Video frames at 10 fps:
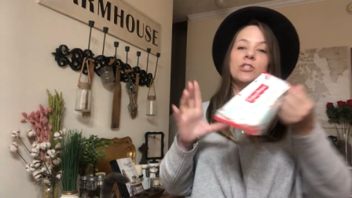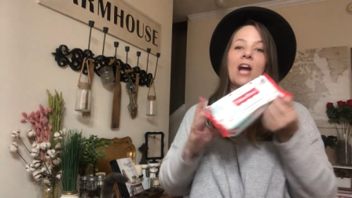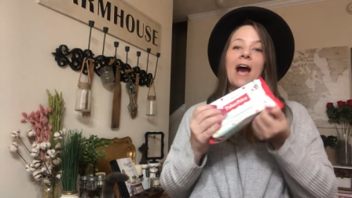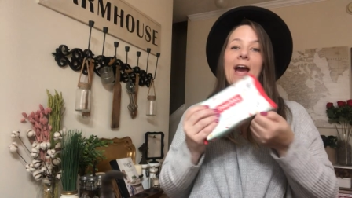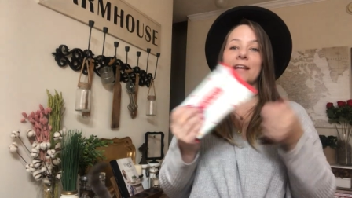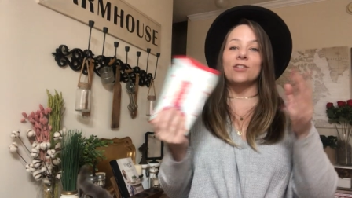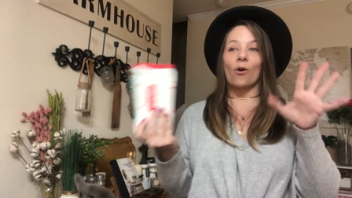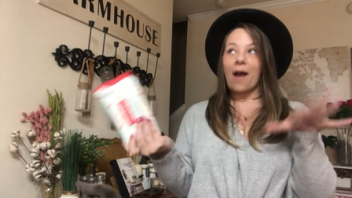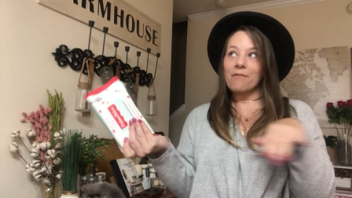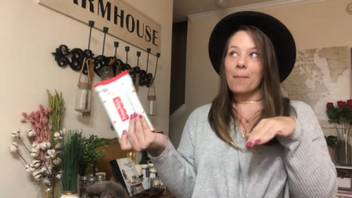which I
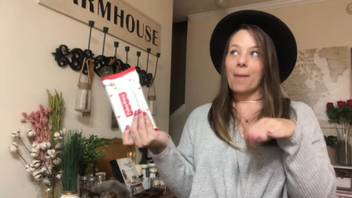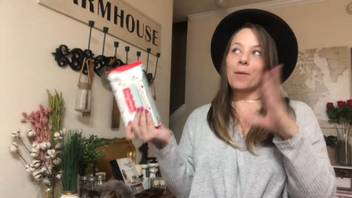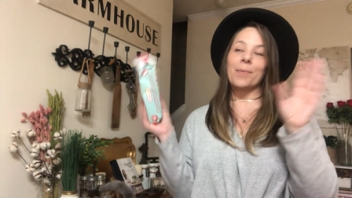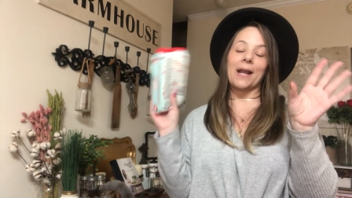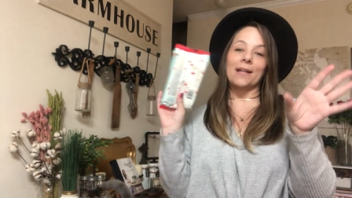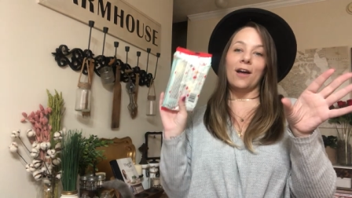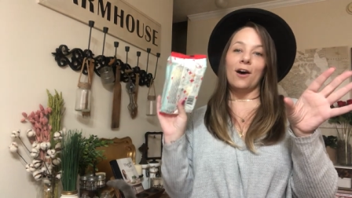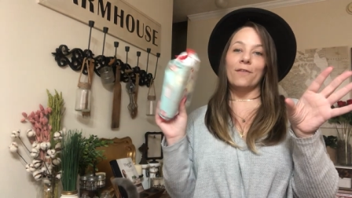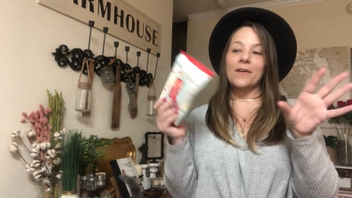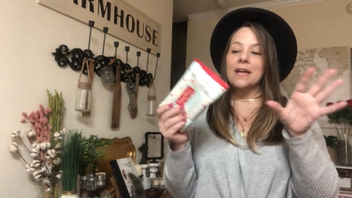don't have a baby, but I
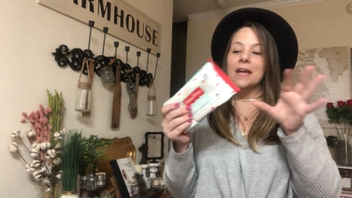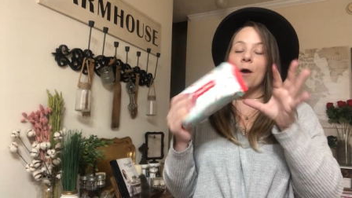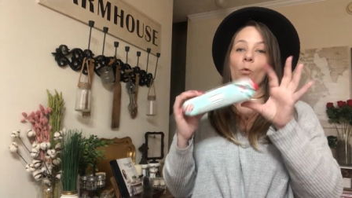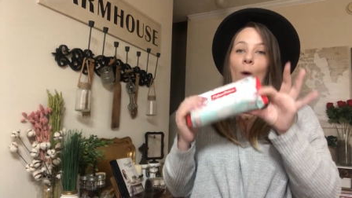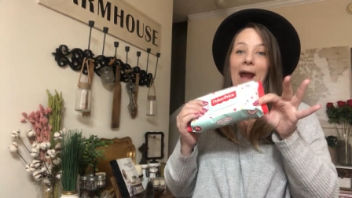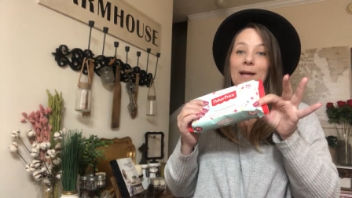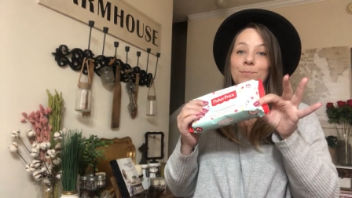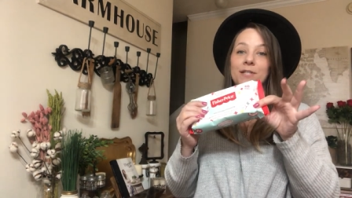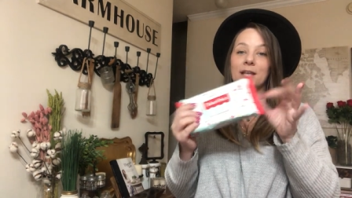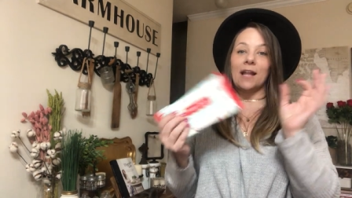love
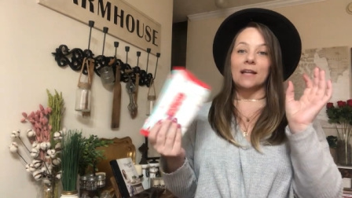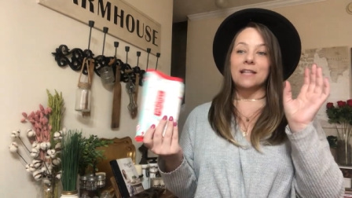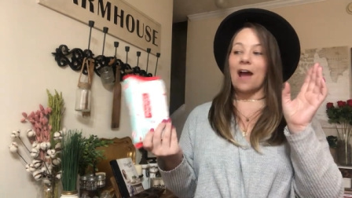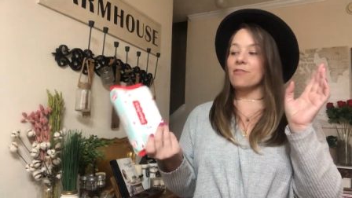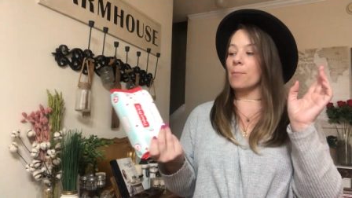wipes. I like to have